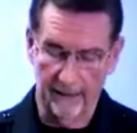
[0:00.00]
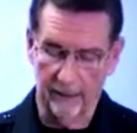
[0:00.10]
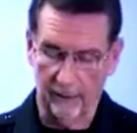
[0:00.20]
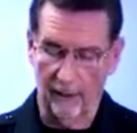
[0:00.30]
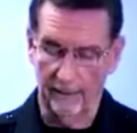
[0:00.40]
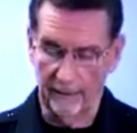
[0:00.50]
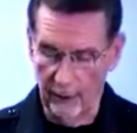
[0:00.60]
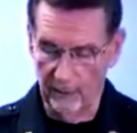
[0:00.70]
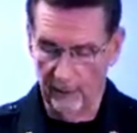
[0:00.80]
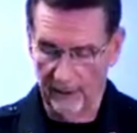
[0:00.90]
and solved
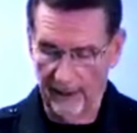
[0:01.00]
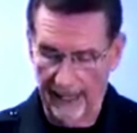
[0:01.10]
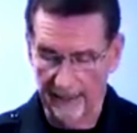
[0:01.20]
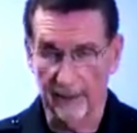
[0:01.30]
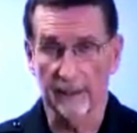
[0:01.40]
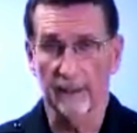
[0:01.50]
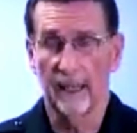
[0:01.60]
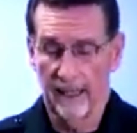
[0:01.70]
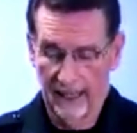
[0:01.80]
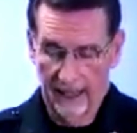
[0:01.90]
numerous cases
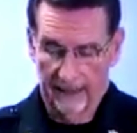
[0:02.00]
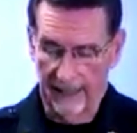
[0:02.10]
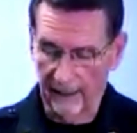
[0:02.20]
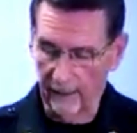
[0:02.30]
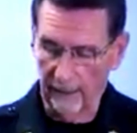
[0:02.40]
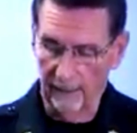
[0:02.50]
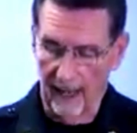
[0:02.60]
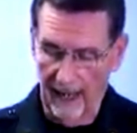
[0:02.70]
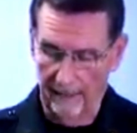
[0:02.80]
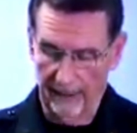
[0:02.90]
that include
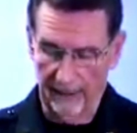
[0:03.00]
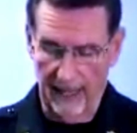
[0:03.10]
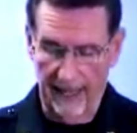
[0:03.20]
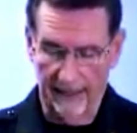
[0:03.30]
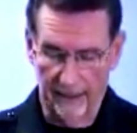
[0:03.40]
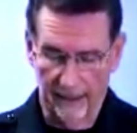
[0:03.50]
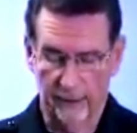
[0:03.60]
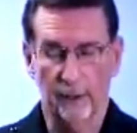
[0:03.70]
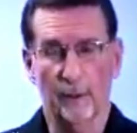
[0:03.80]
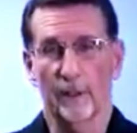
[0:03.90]
homicides,
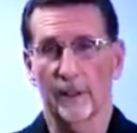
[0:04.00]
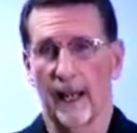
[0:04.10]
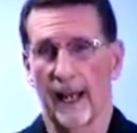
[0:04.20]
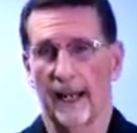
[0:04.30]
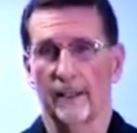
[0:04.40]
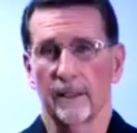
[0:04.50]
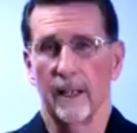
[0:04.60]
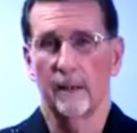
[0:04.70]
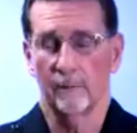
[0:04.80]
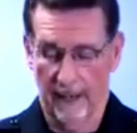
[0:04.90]
suicides,
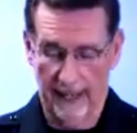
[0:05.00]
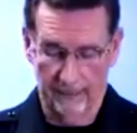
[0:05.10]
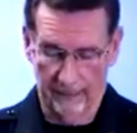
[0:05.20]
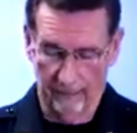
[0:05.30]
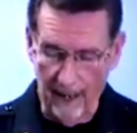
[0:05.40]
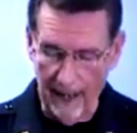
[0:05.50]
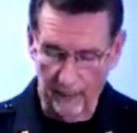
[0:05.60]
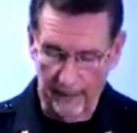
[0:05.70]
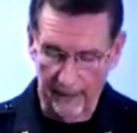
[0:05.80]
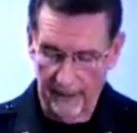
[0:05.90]
rapes, and
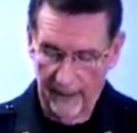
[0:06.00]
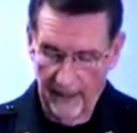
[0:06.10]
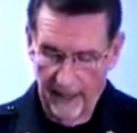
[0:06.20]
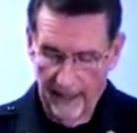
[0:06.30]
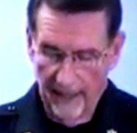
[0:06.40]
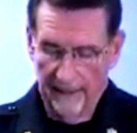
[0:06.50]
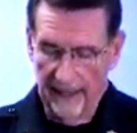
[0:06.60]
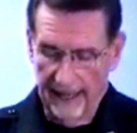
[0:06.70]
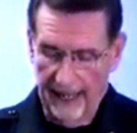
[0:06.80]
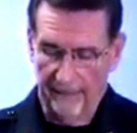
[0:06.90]
robberies.
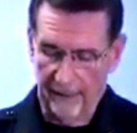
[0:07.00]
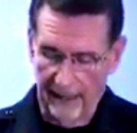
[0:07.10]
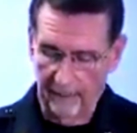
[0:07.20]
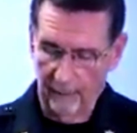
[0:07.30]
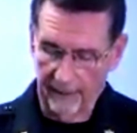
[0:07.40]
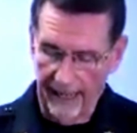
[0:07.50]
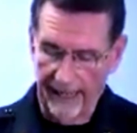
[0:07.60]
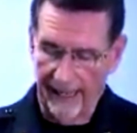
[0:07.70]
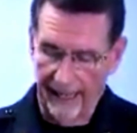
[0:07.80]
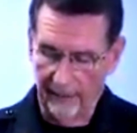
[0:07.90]
They have several
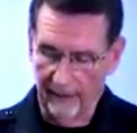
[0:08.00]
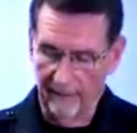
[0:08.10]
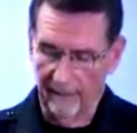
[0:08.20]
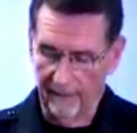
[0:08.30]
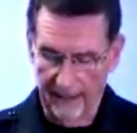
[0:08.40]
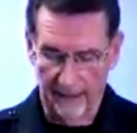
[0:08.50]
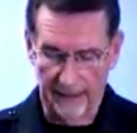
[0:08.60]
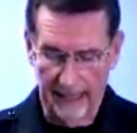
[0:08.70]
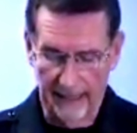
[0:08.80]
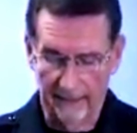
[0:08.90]
decades of
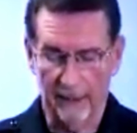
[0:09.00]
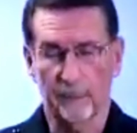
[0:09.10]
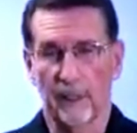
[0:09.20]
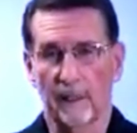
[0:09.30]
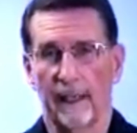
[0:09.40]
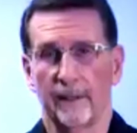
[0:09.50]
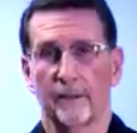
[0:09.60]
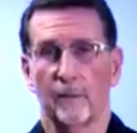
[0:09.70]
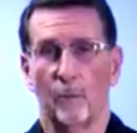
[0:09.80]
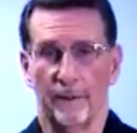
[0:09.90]
investigative
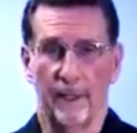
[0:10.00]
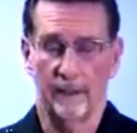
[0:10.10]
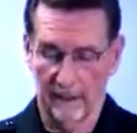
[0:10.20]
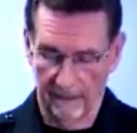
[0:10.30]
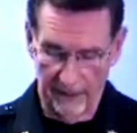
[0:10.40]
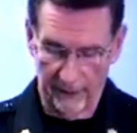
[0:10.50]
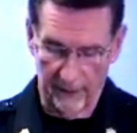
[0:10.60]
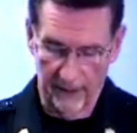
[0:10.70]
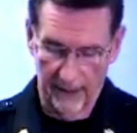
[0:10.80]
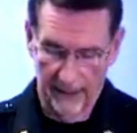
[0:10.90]
experience within the division.